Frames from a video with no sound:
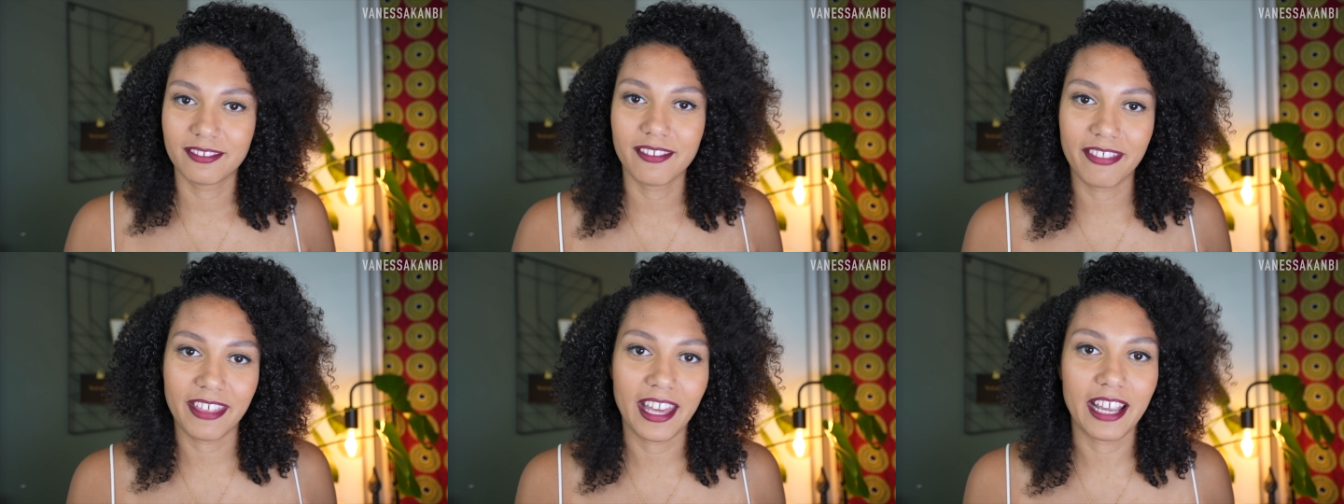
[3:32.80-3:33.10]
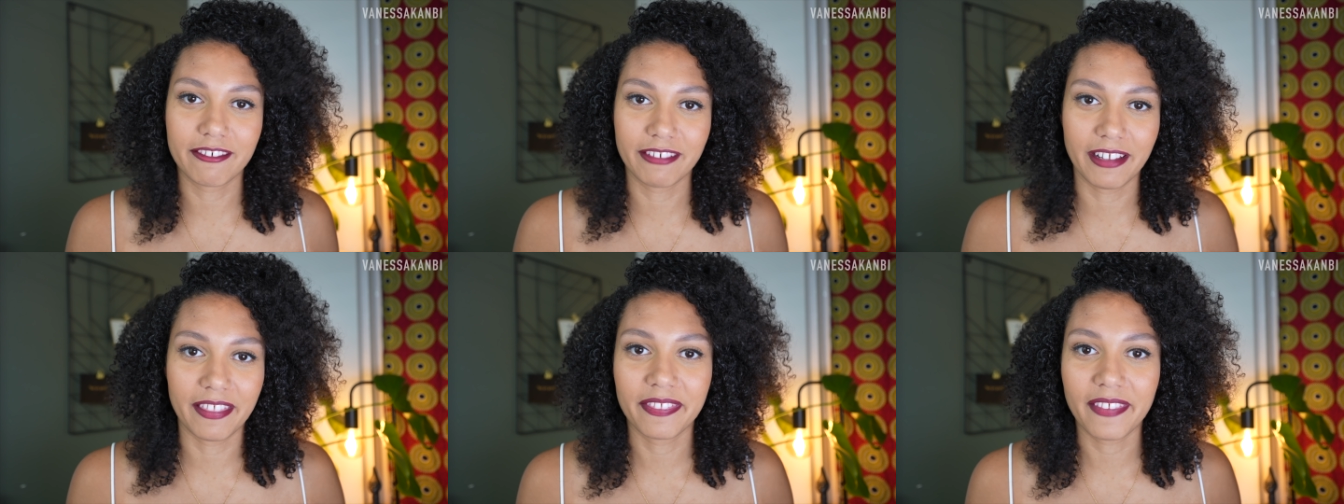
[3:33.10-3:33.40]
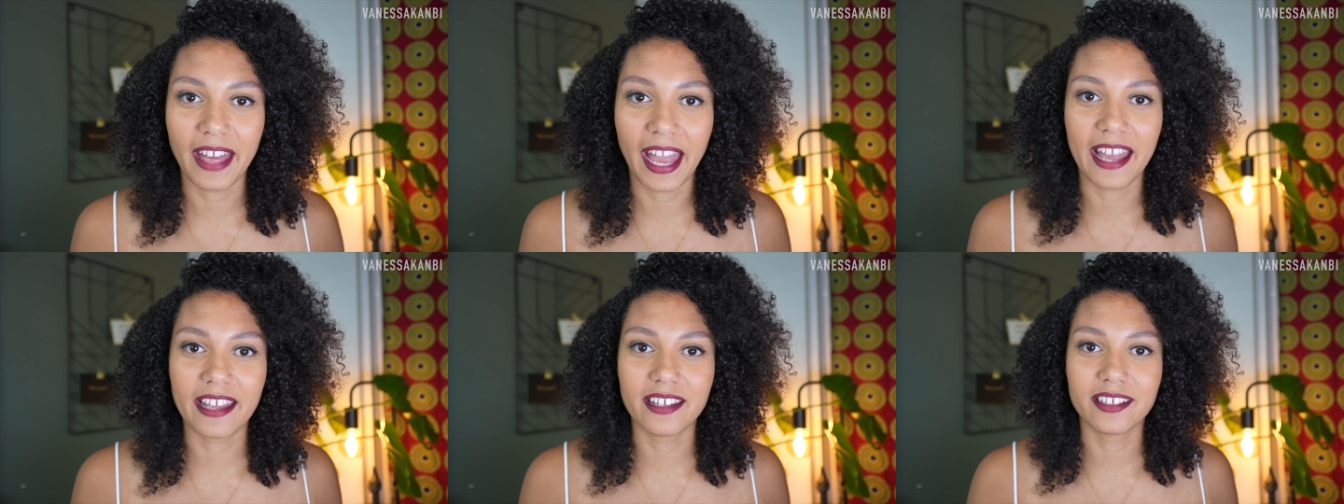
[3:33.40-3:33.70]
there and
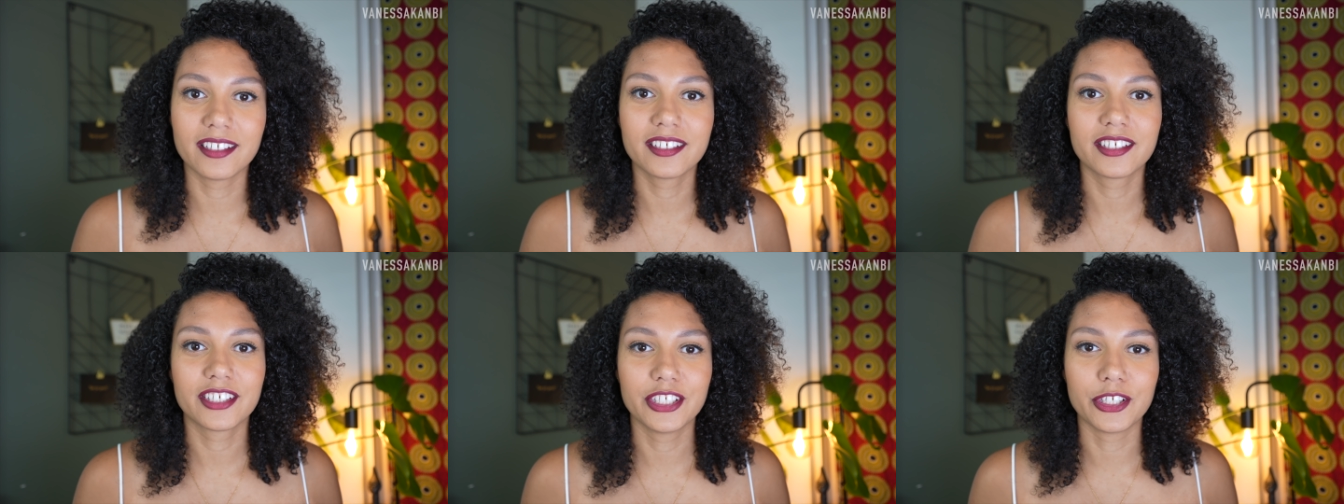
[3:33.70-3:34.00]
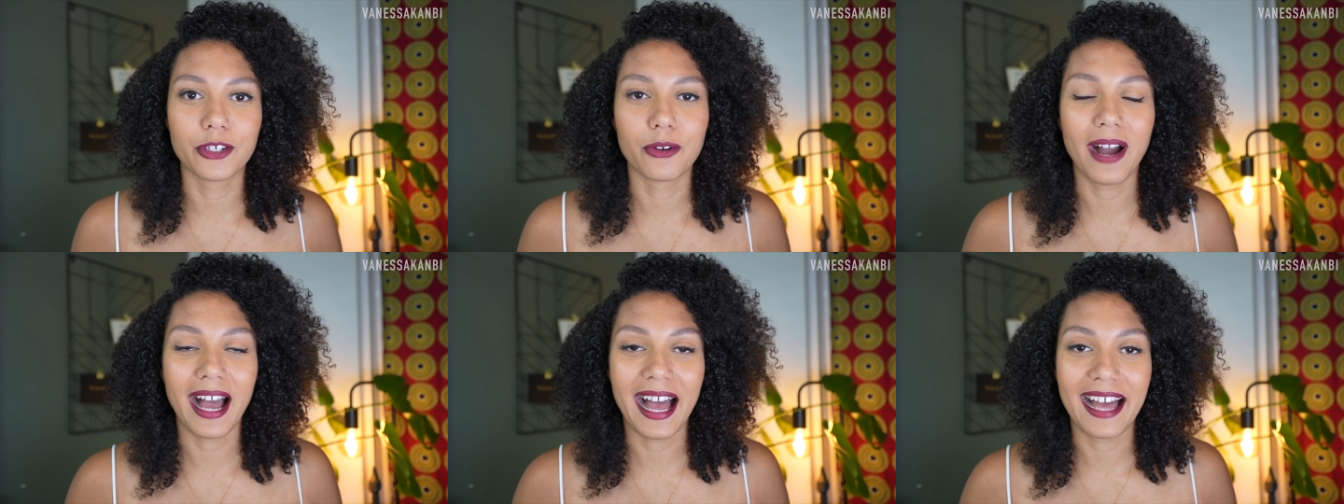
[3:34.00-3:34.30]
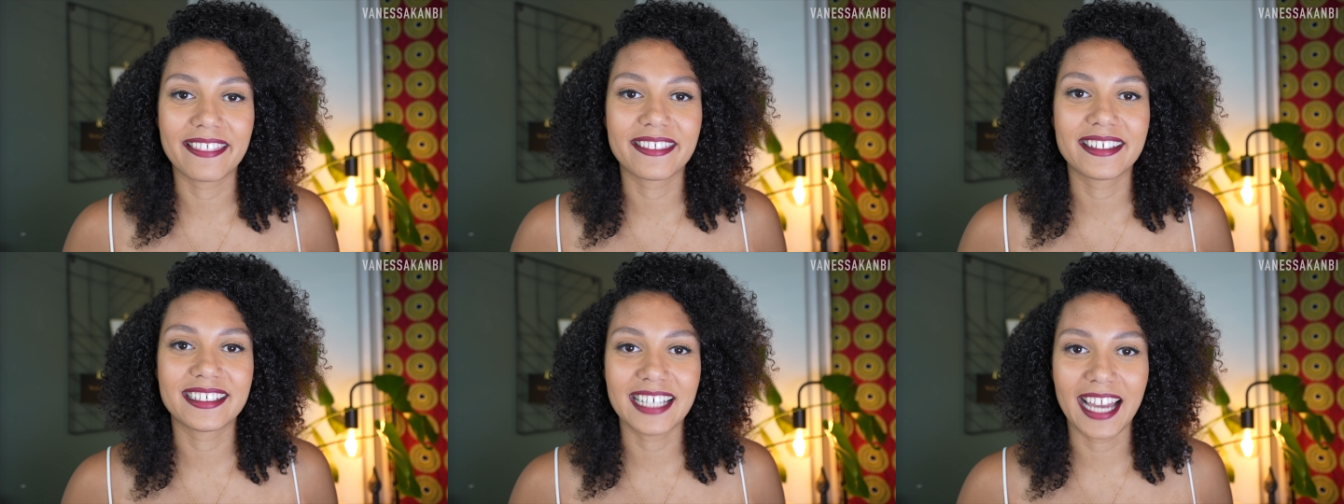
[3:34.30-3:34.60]
then, you know,
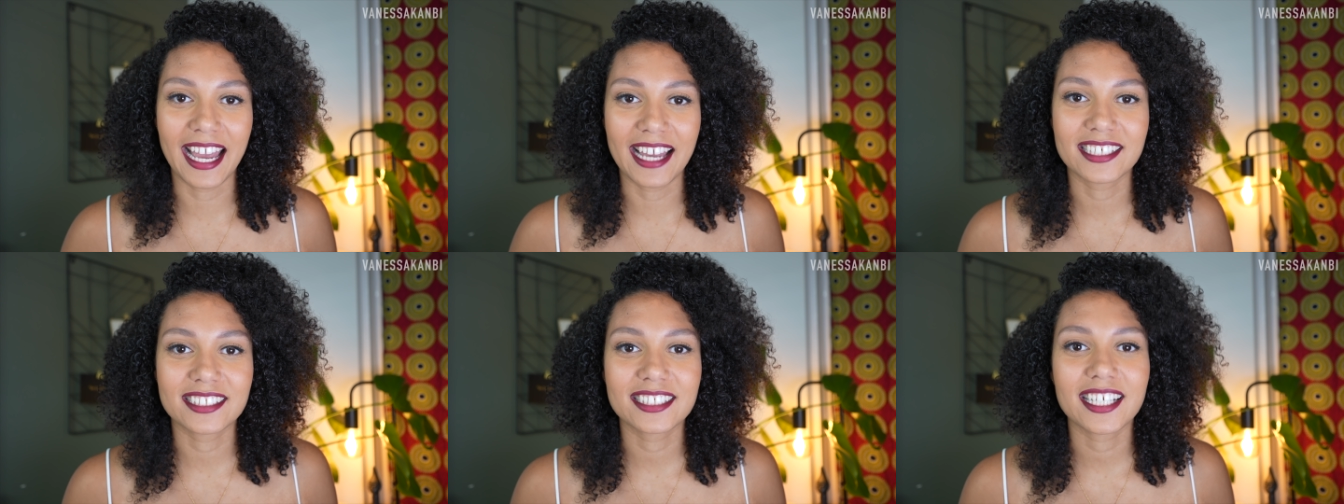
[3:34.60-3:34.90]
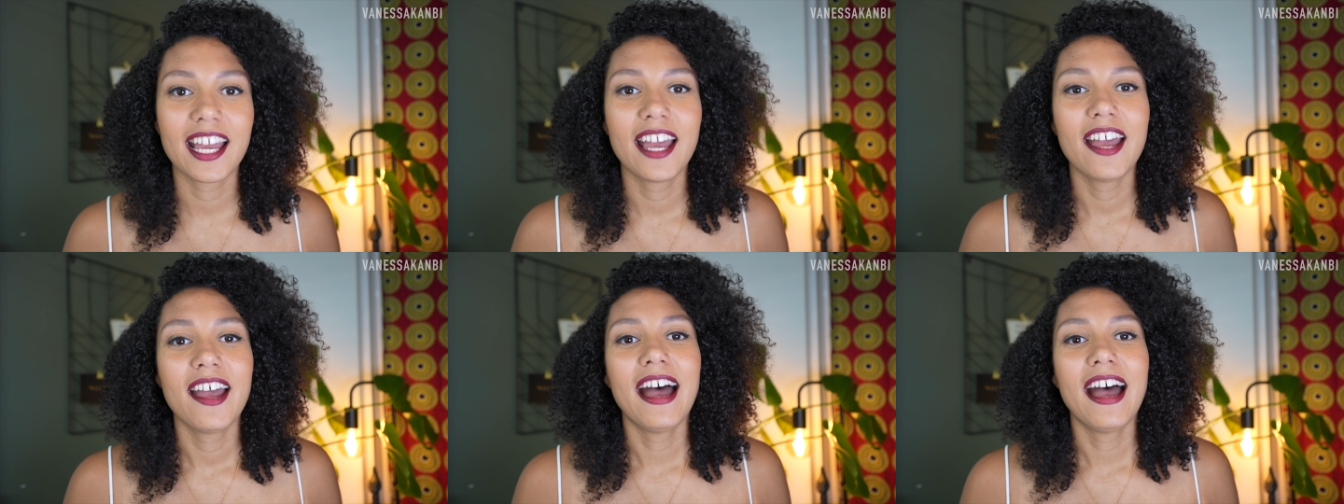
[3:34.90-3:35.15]
at the desk.